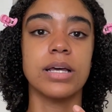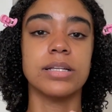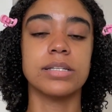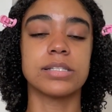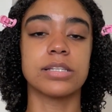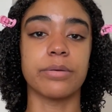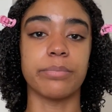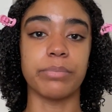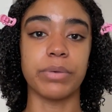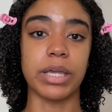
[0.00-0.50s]

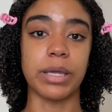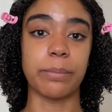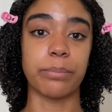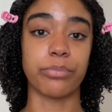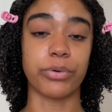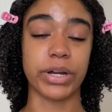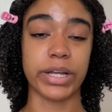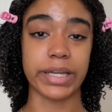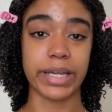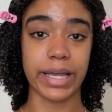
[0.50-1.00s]
to me
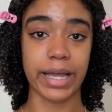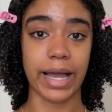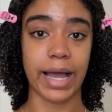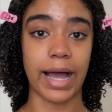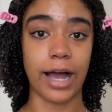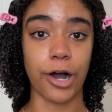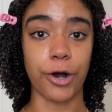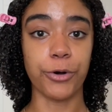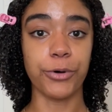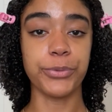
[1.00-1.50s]
breaking
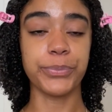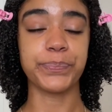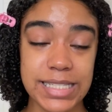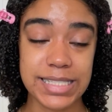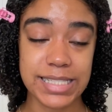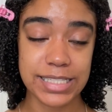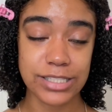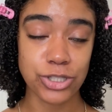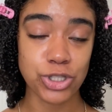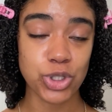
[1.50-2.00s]
out.
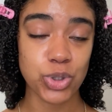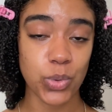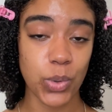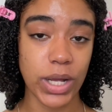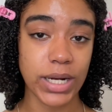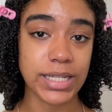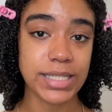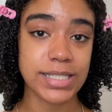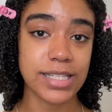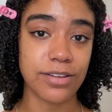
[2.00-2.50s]
Since
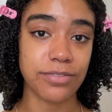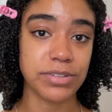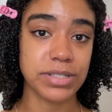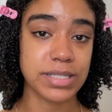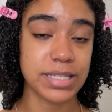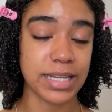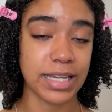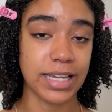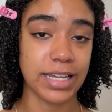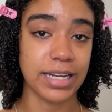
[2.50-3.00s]

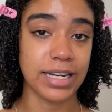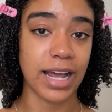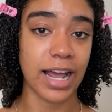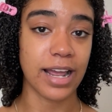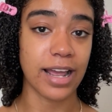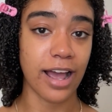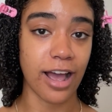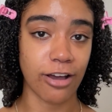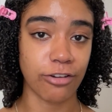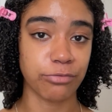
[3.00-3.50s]
2017 I
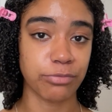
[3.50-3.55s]
have